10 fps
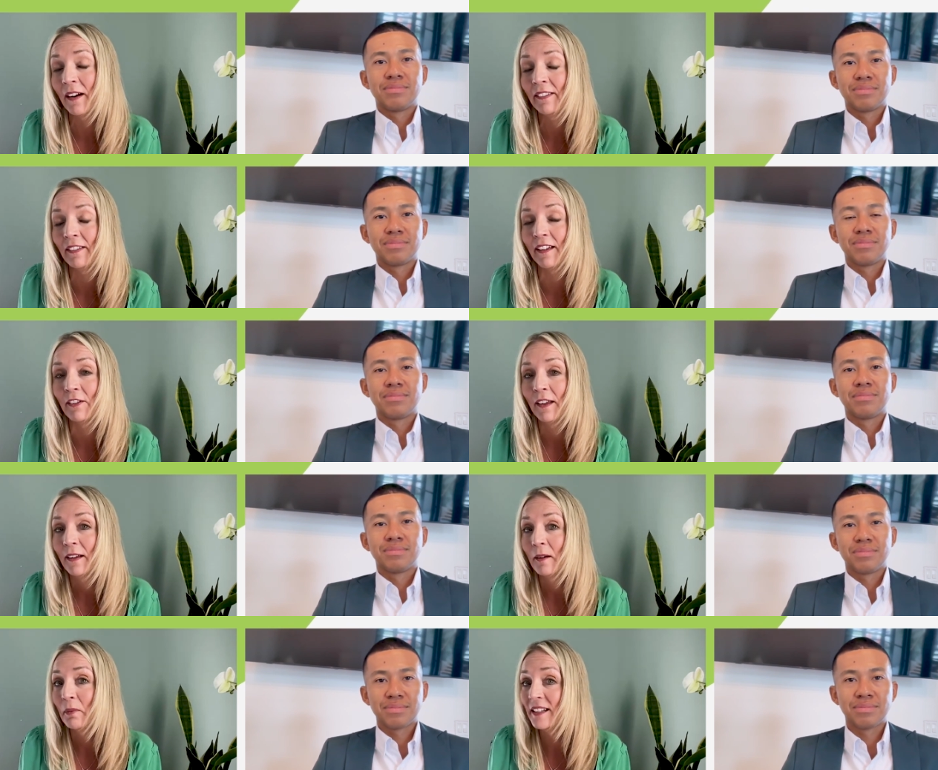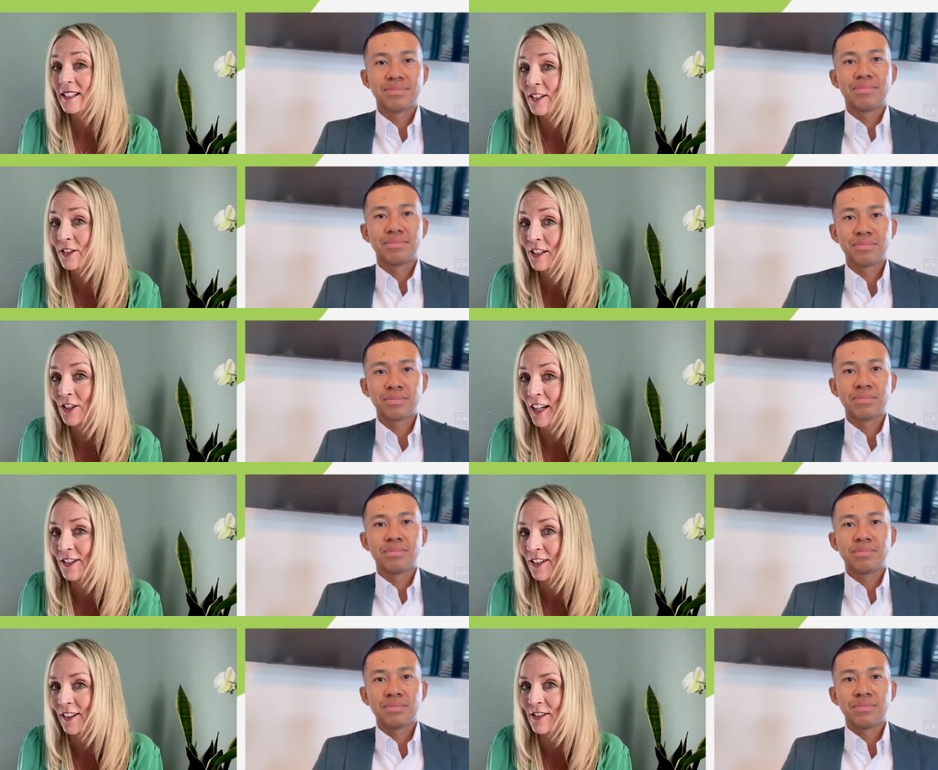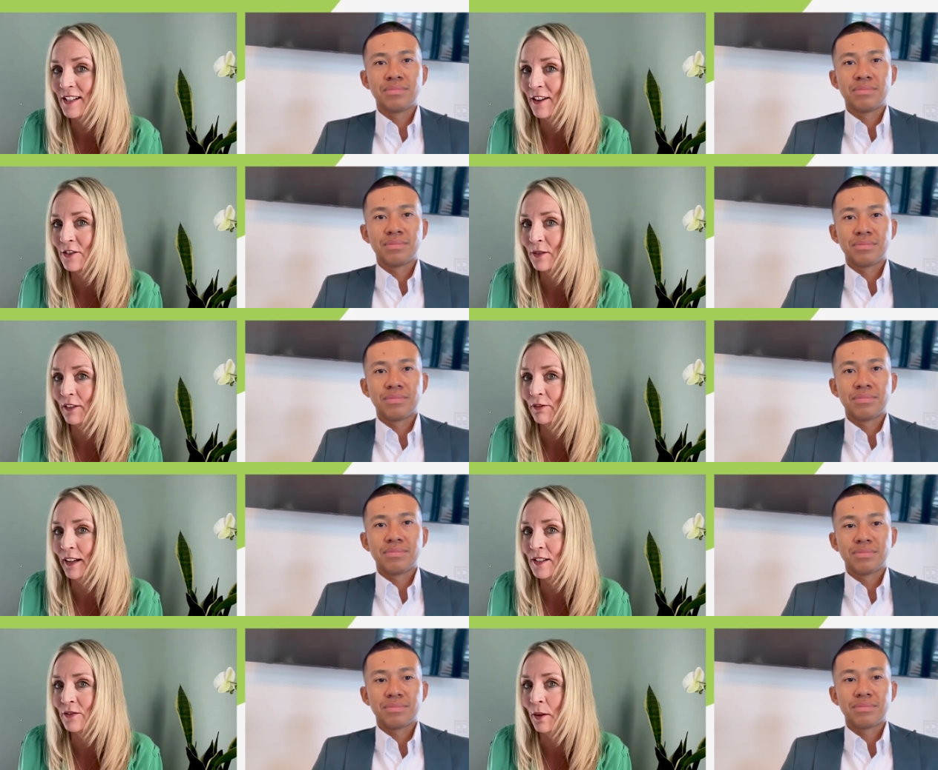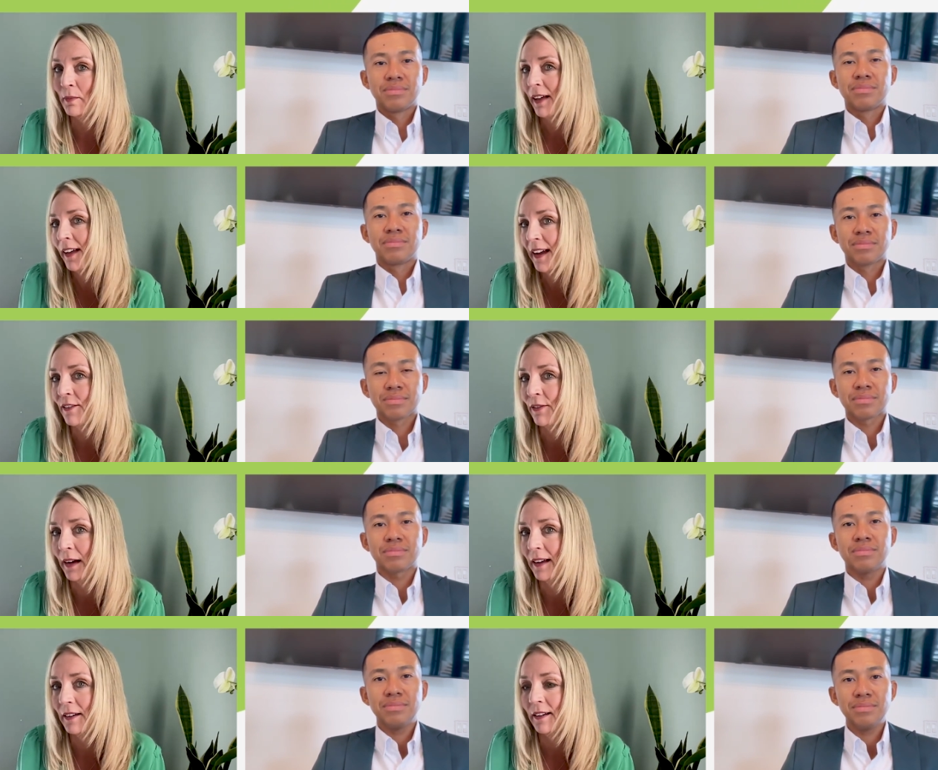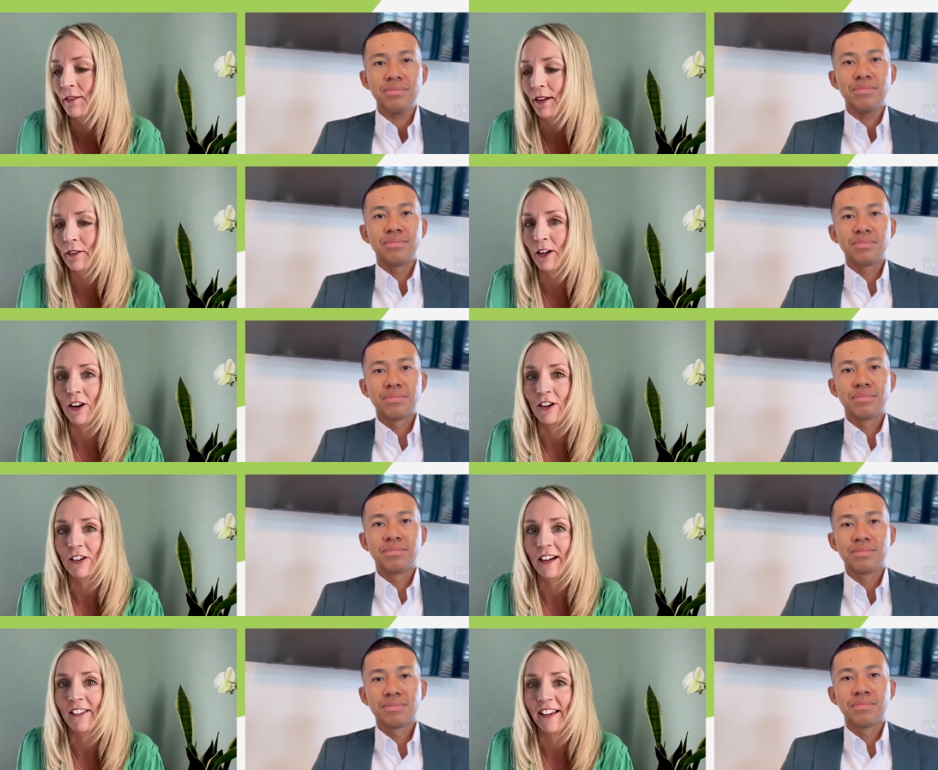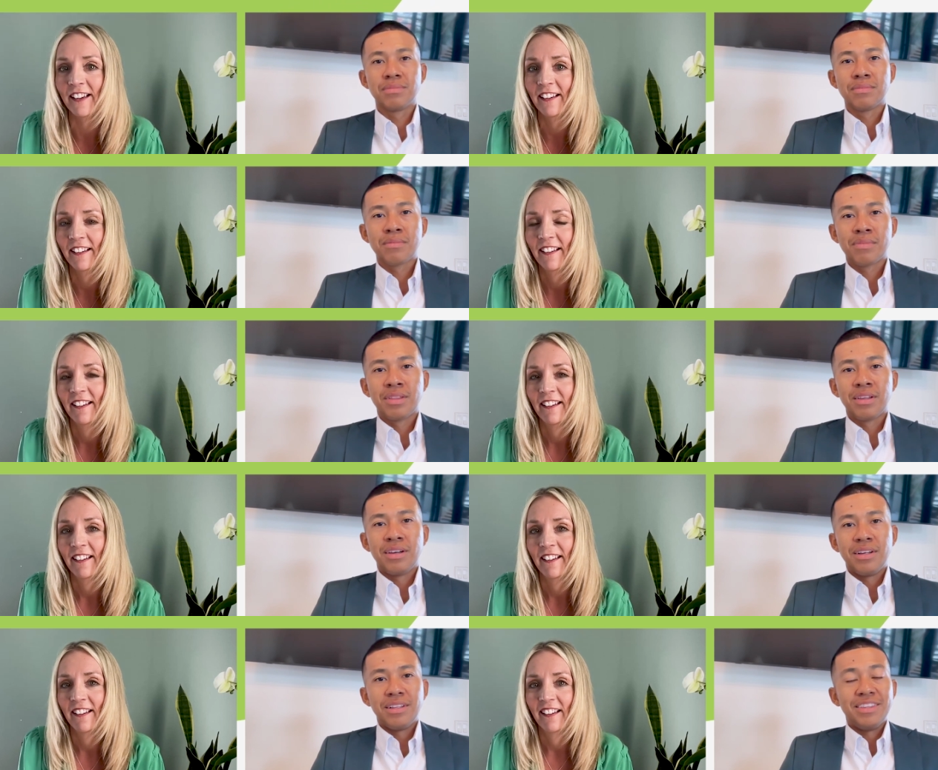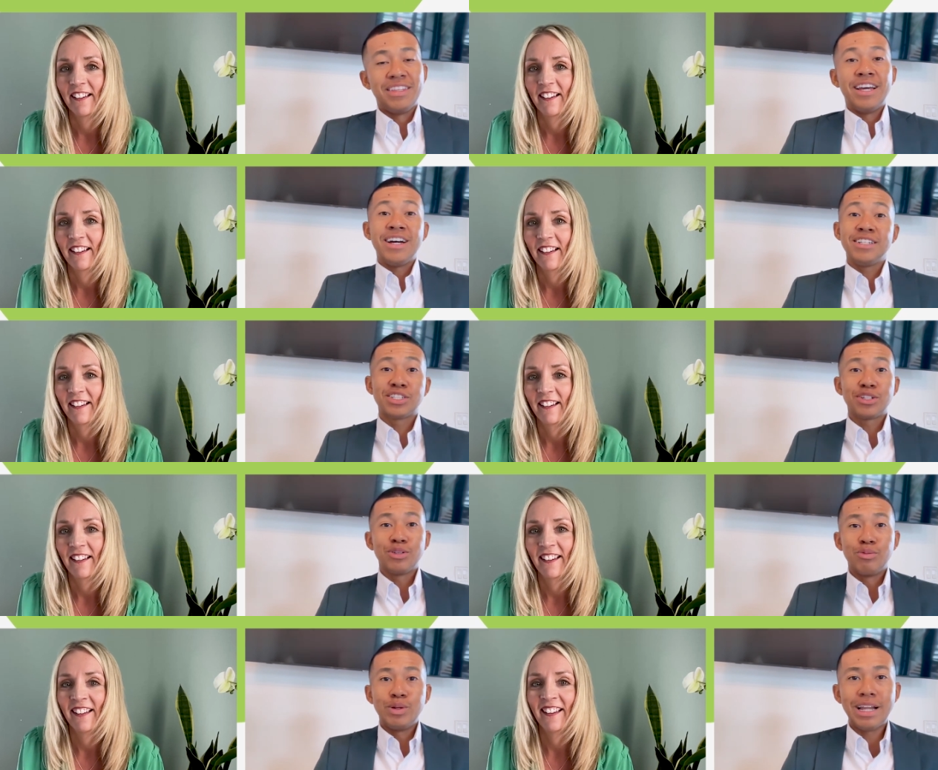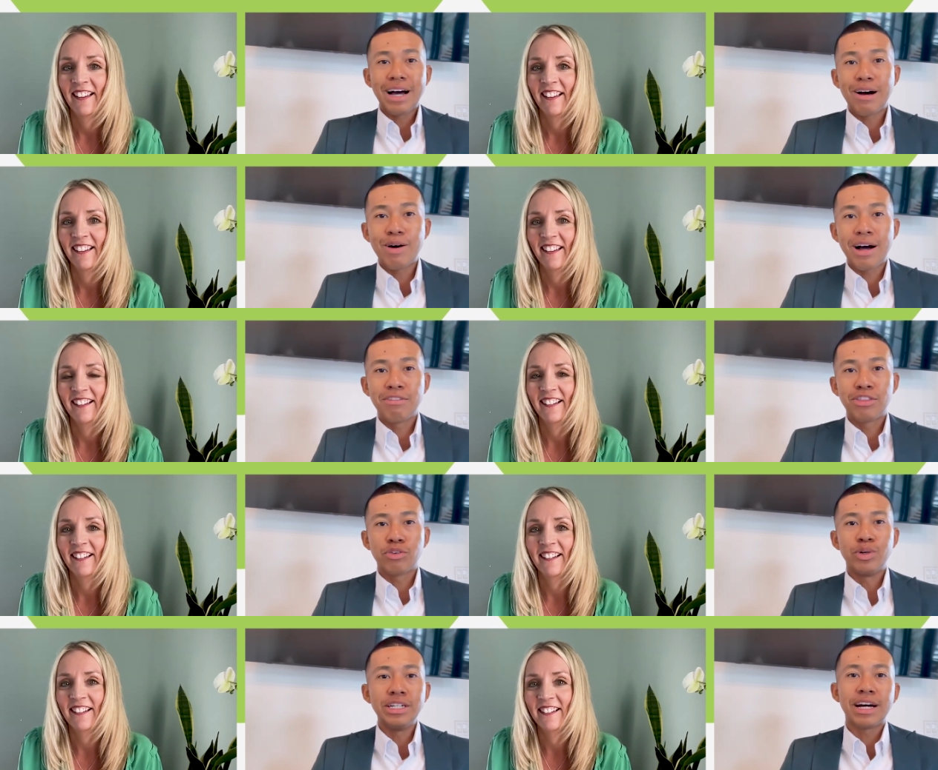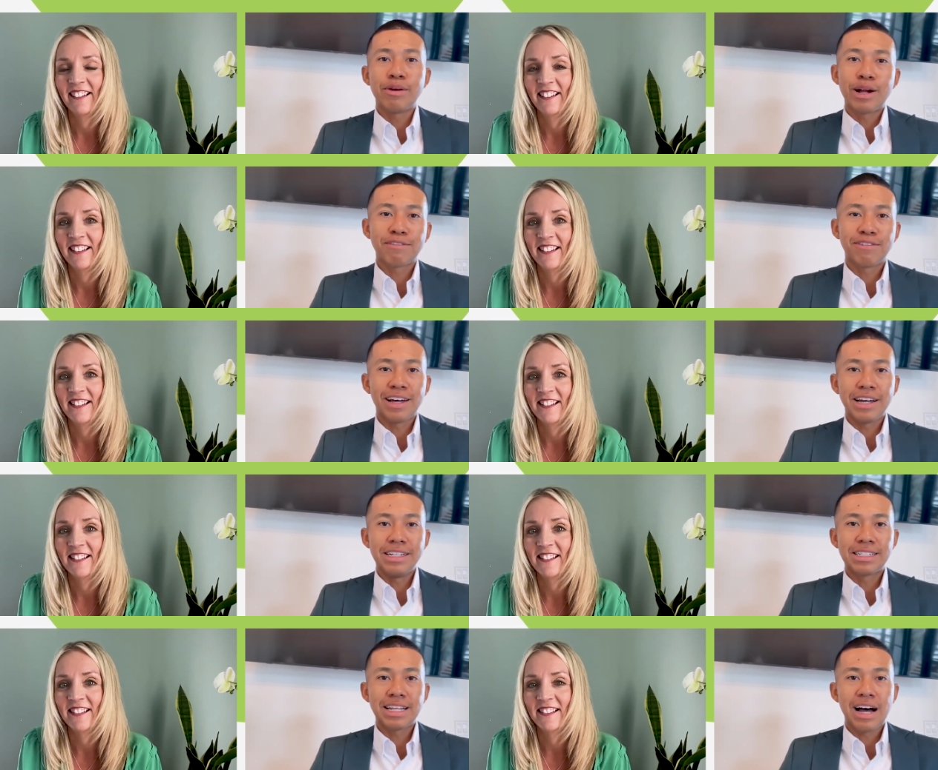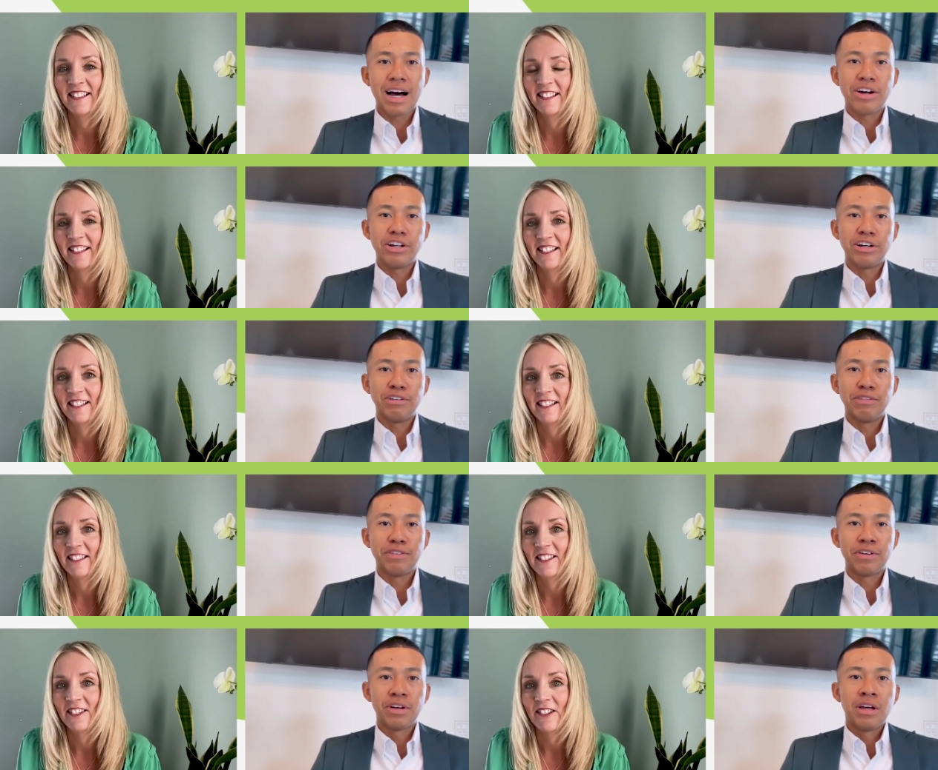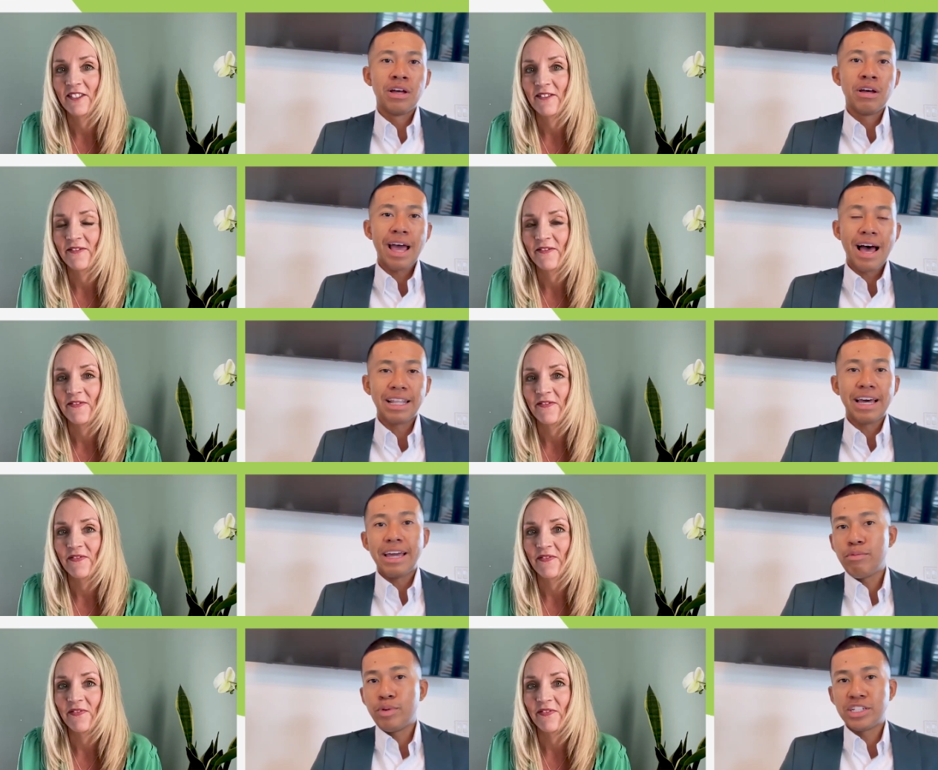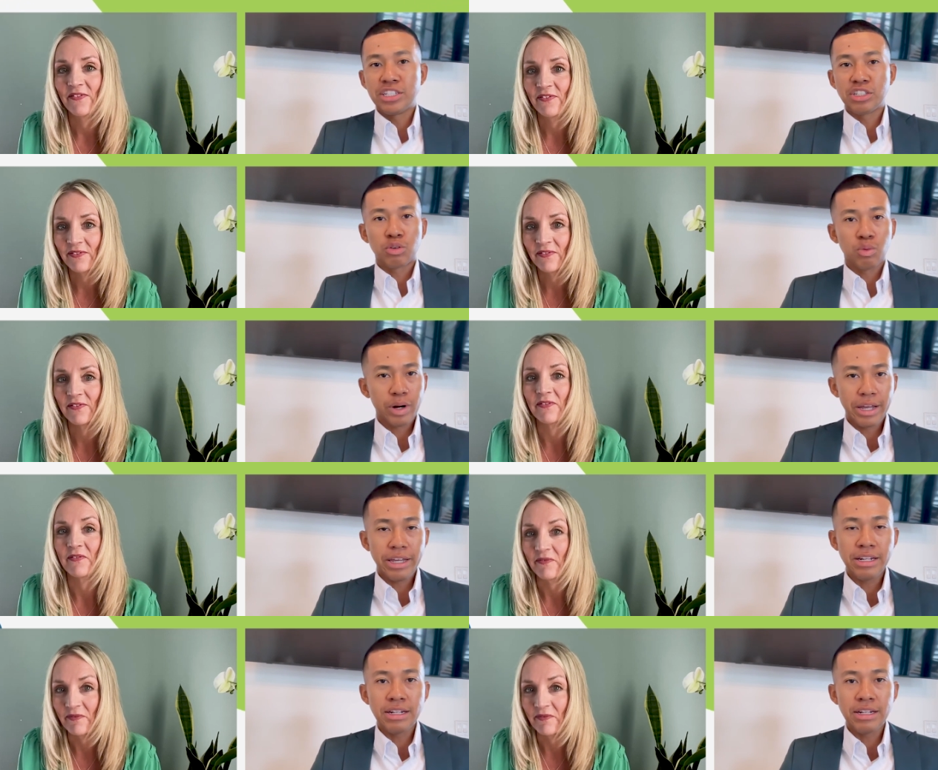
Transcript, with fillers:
Speaker 1: I live, but that's actually changing. There's now direct flights from LA, if I if I recall correctly.
Speaker 2: Yeah, so we now have three direct flights out of LA, which is great.